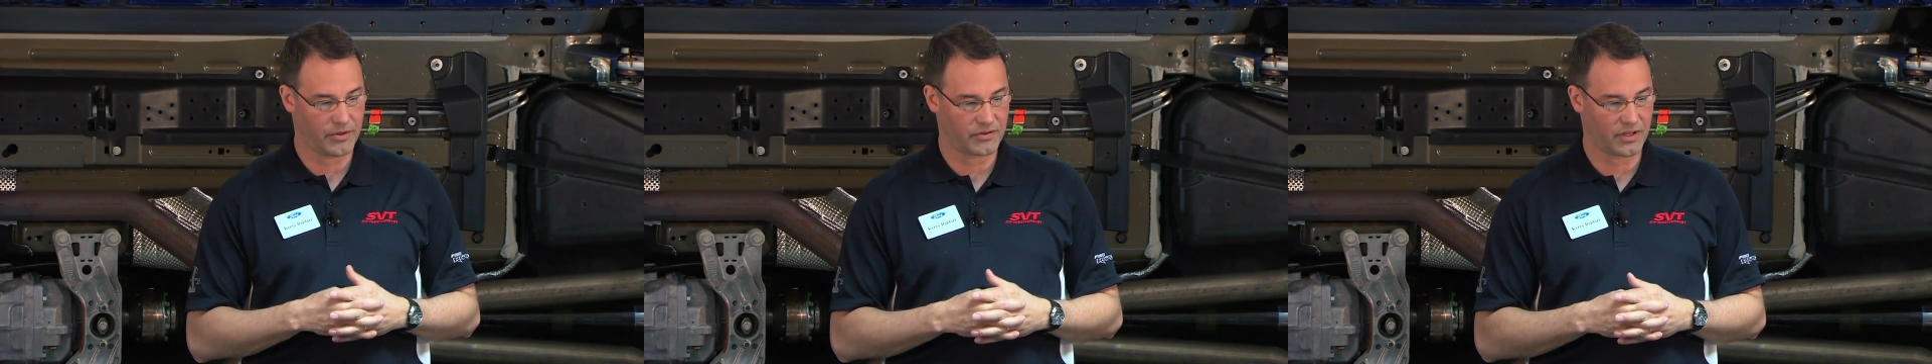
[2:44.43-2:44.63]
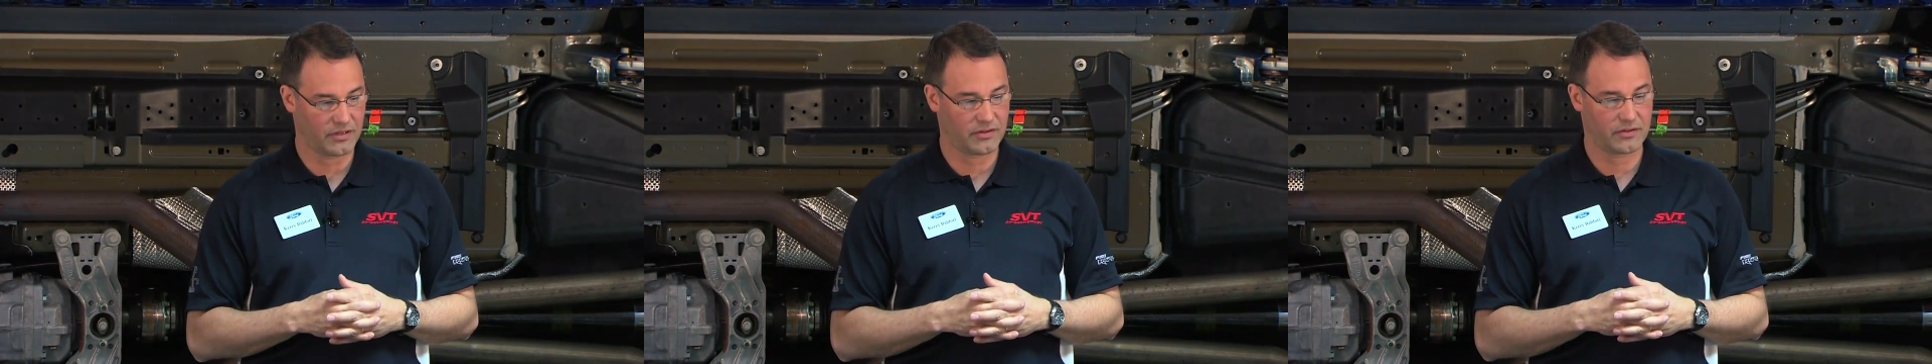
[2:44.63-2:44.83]

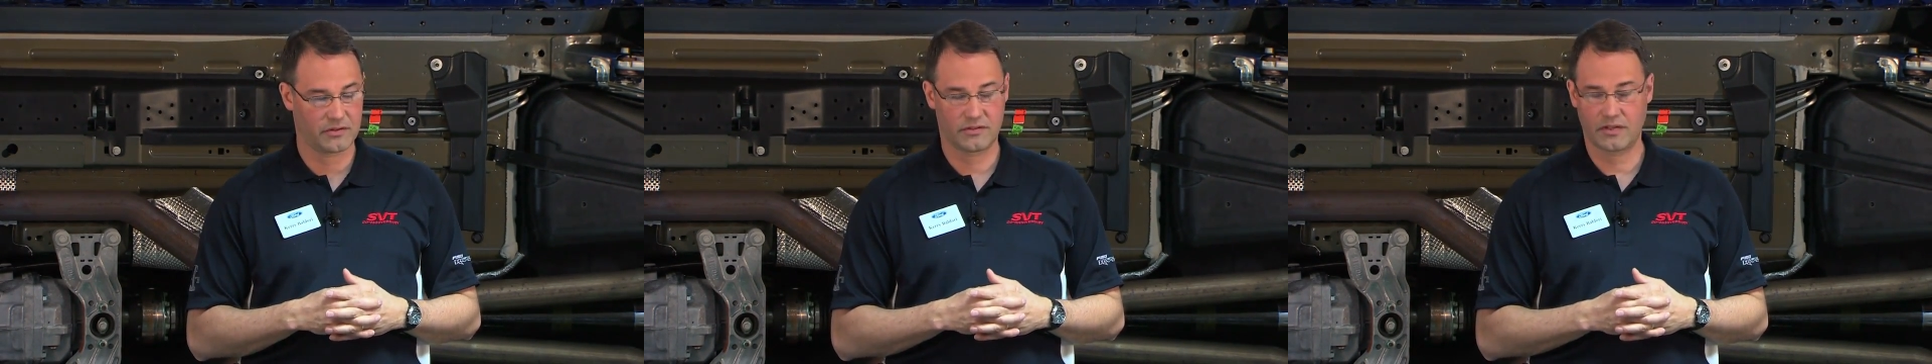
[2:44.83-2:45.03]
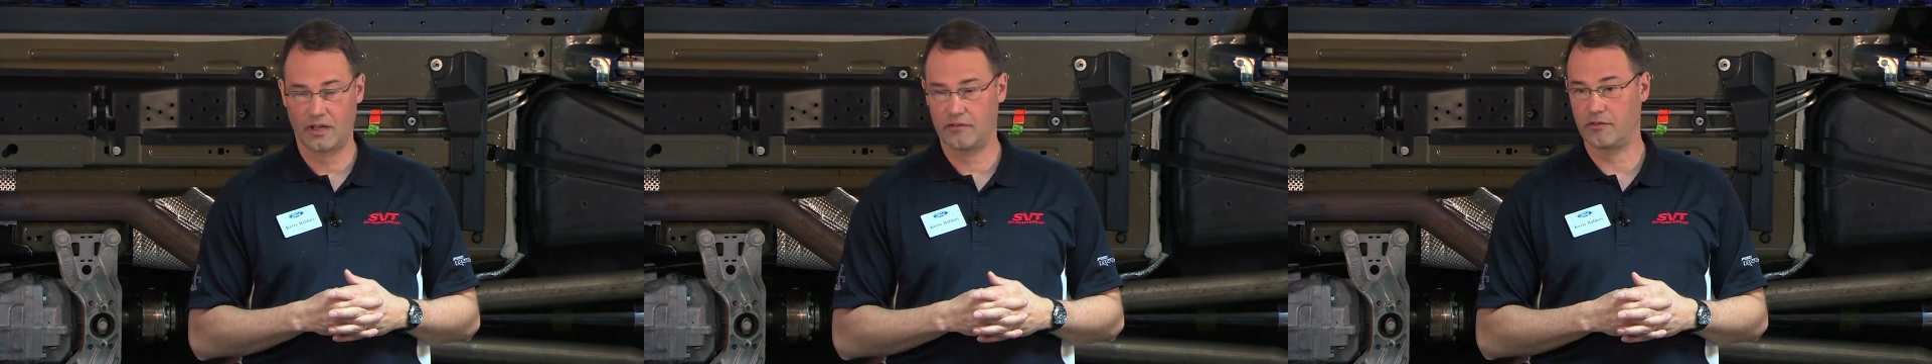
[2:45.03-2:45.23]
as I
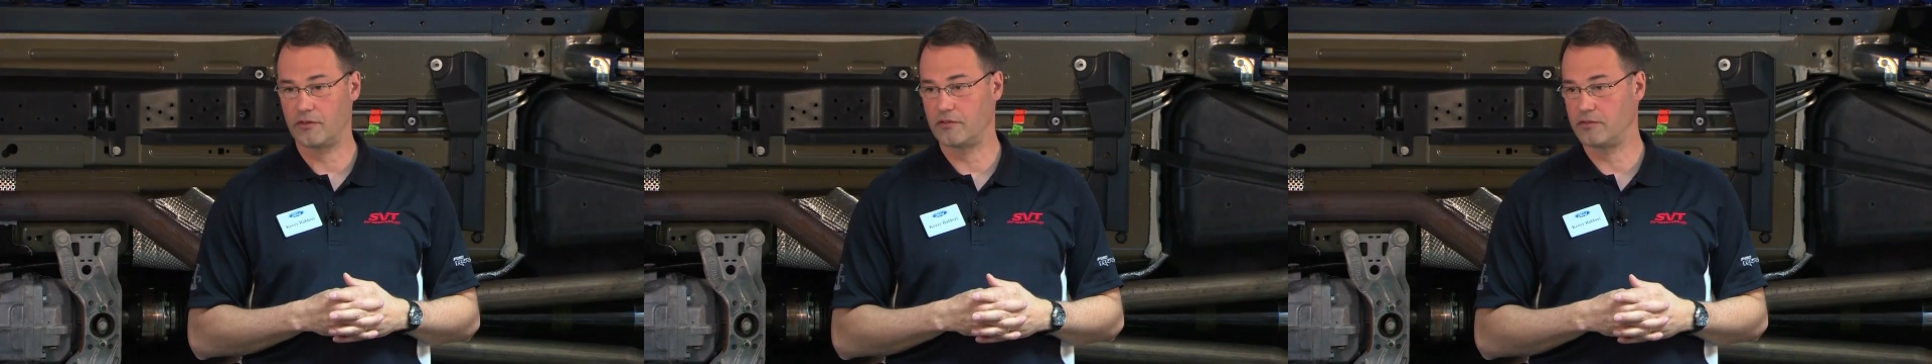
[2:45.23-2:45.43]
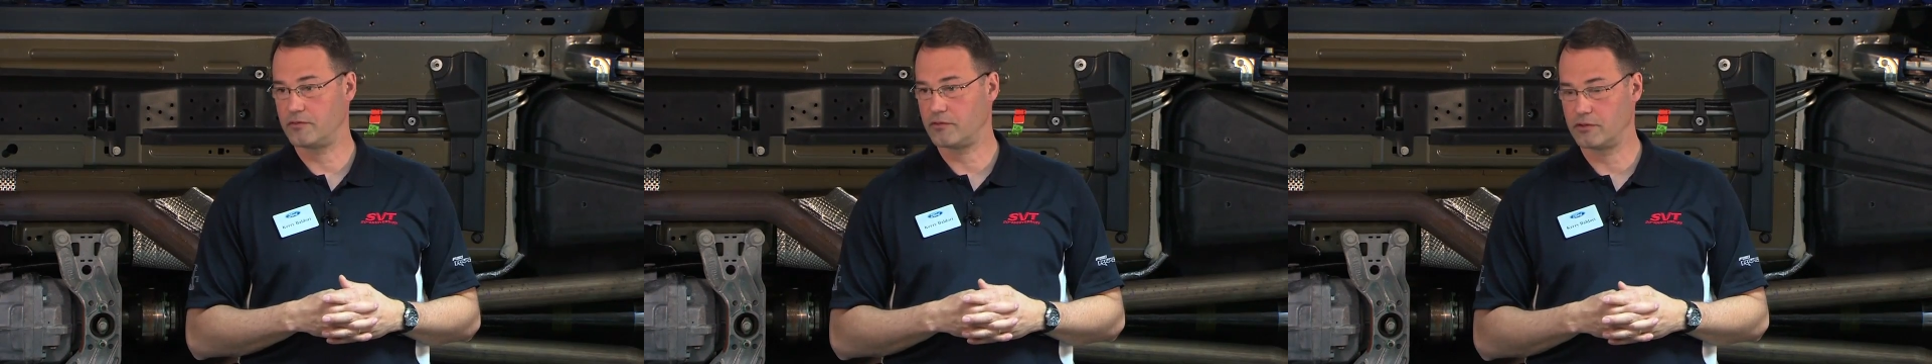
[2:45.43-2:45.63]
said,
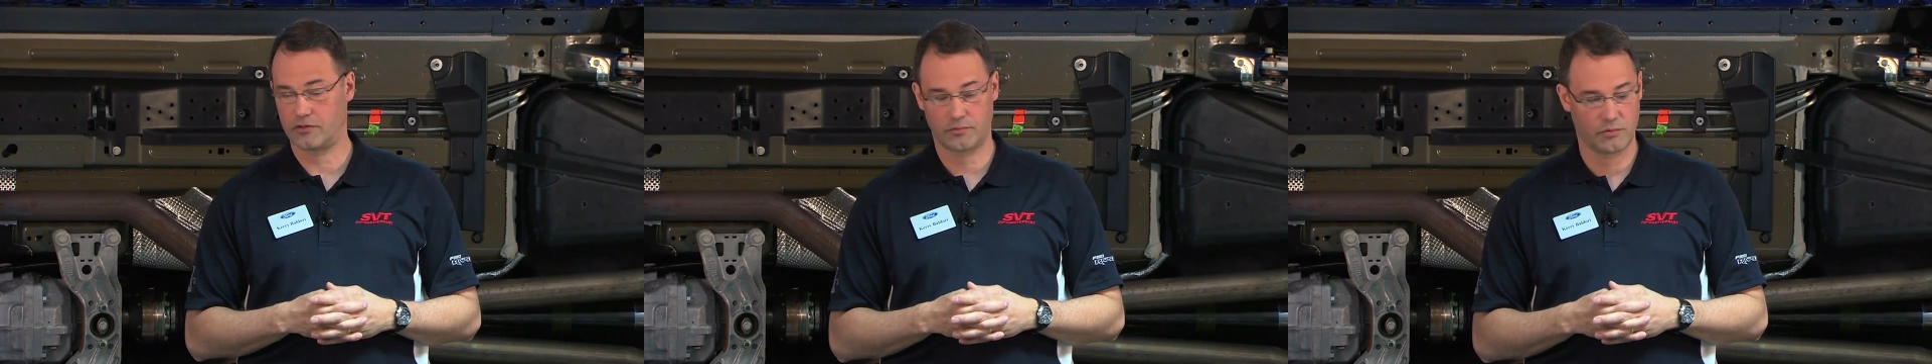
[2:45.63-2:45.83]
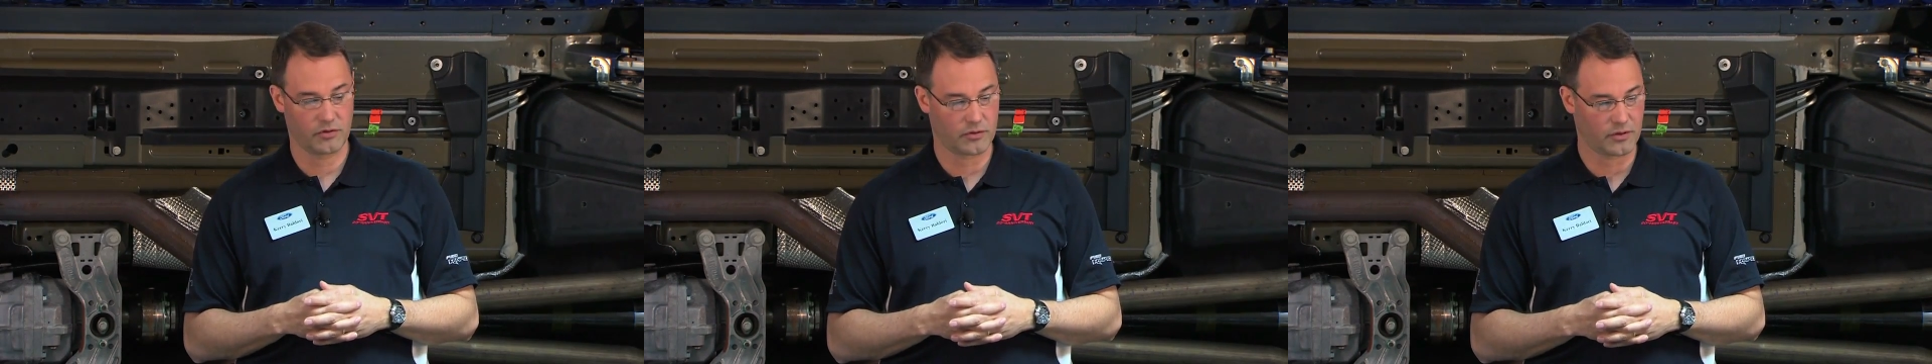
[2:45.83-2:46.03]
for
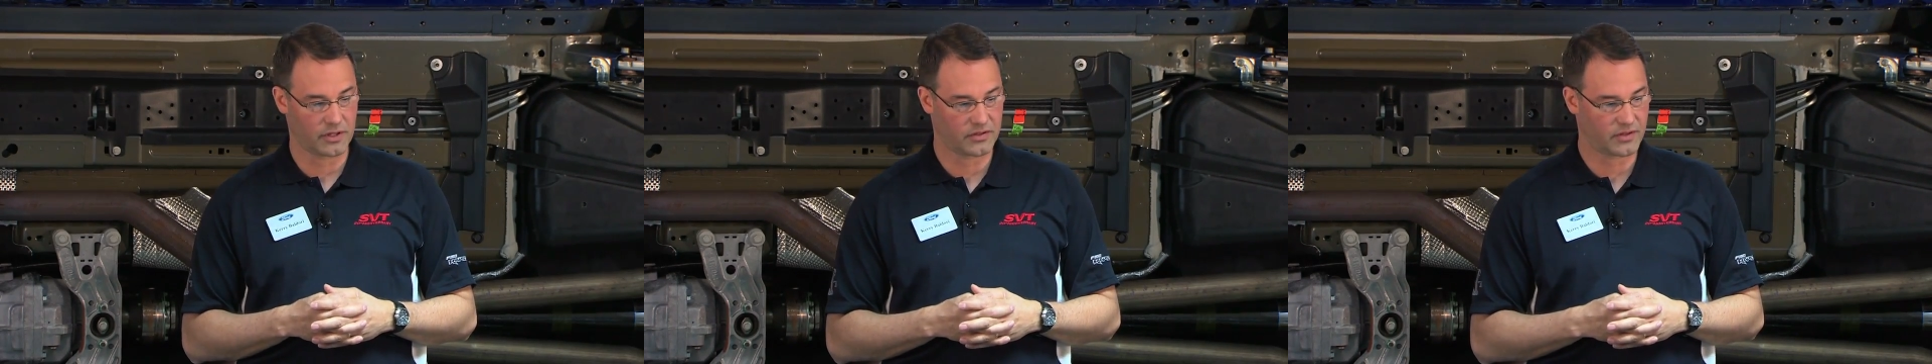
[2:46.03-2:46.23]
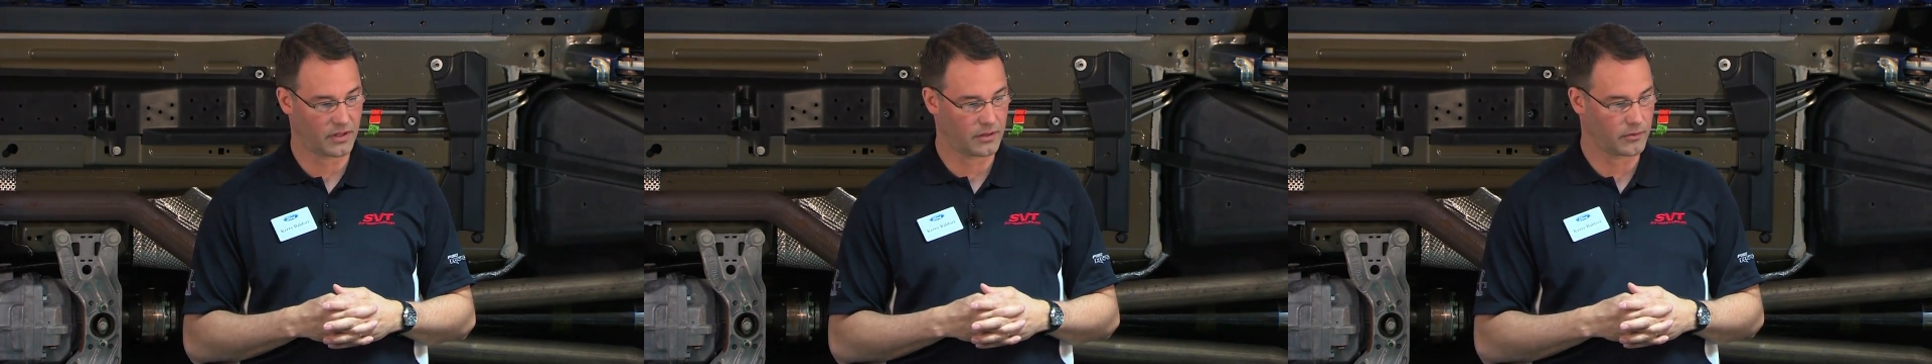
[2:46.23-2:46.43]
smoother
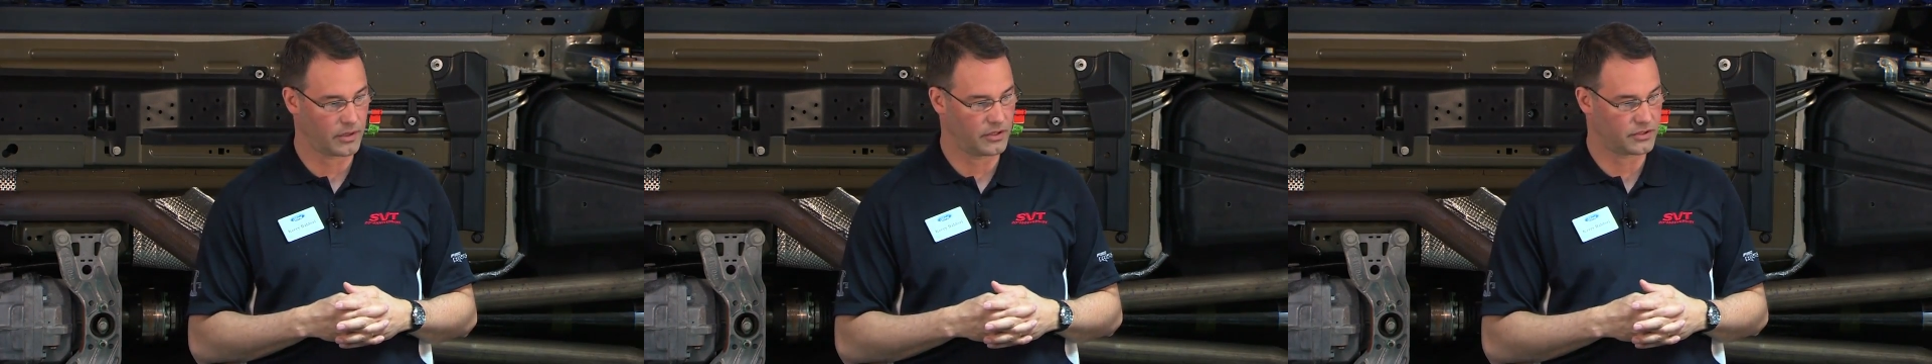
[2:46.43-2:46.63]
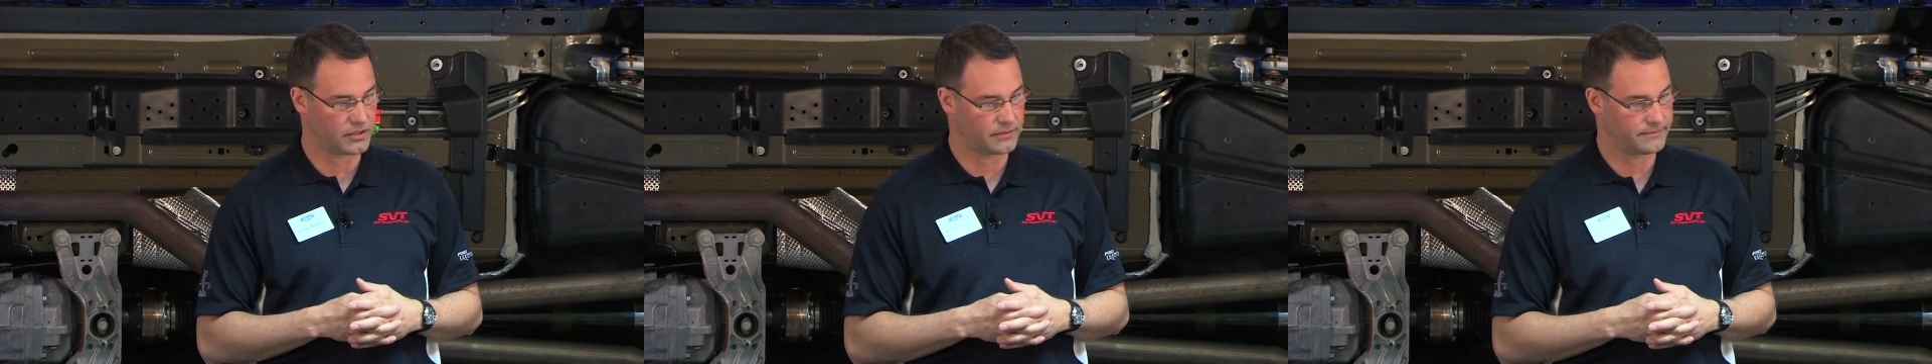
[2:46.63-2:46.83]

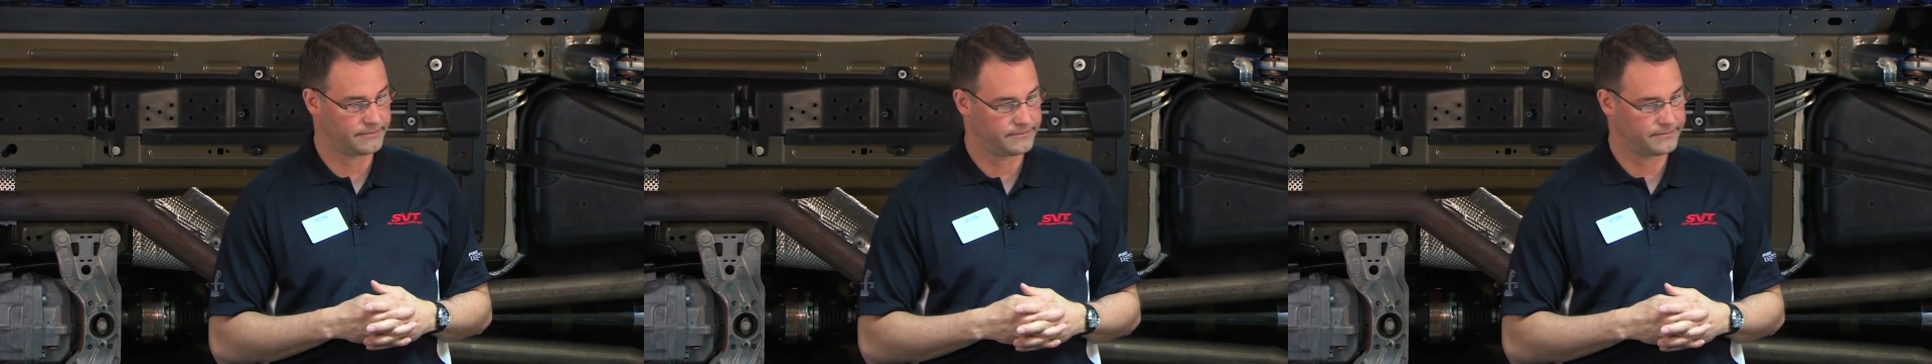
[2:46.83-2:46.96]
acceleration.